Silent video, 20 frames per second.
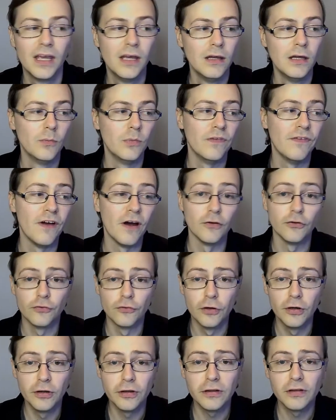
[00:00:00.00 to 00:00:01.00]
Without
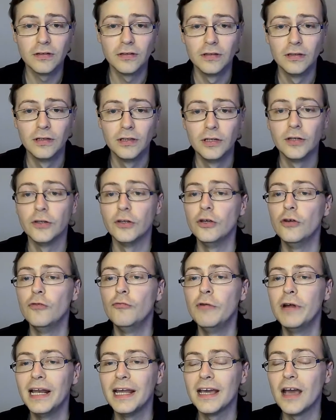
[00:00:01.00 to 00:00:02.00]
trust, you
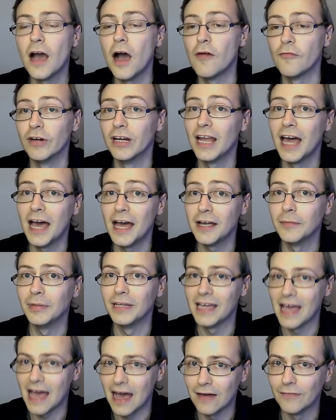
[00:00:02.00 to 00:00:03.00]
really can't reliably
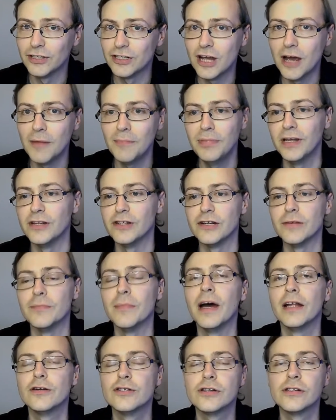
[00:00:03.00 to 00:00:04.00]
have a championship
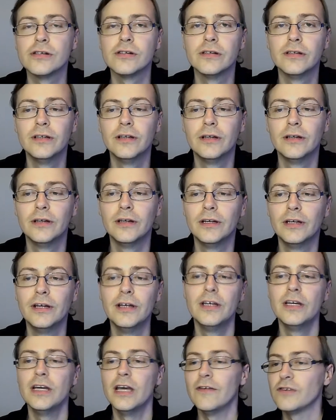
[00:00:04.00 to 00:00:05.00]
match.
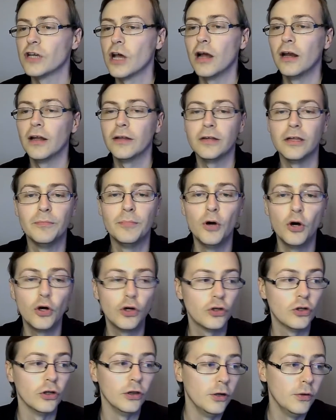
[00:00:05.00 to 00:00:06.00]
If Charlotte is booked
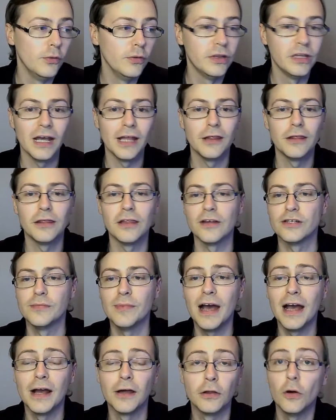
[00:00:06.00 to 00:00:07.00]
to lose against Sasha
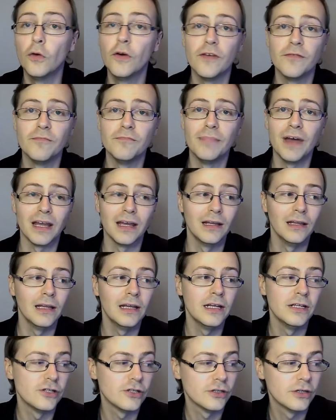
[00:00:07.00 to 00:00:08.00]
Banks or even Becky
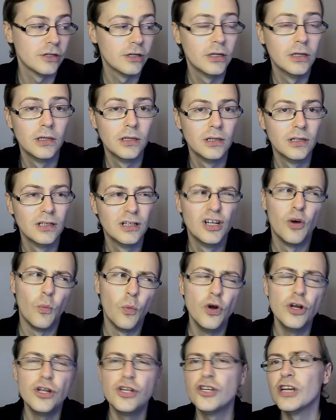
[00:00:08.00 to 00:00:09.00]
Lynch,
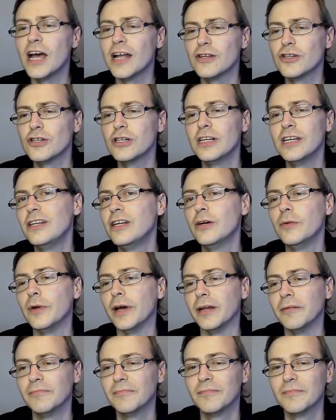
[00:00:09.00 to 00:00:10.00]
would she actually do it?
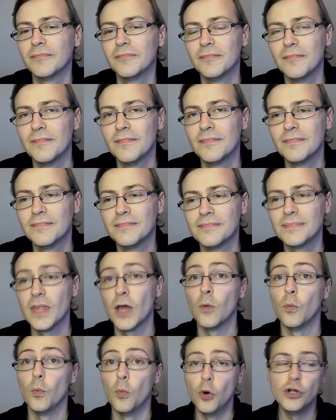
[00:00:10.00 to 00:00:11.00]

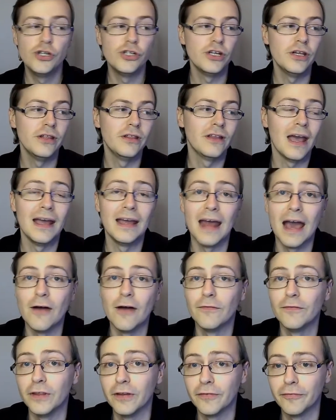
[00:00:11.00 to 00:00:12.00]
Would she stay down
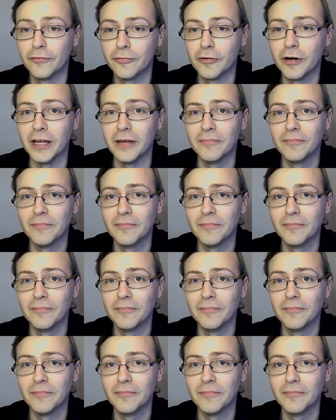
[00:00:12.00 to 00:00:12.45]
for the free?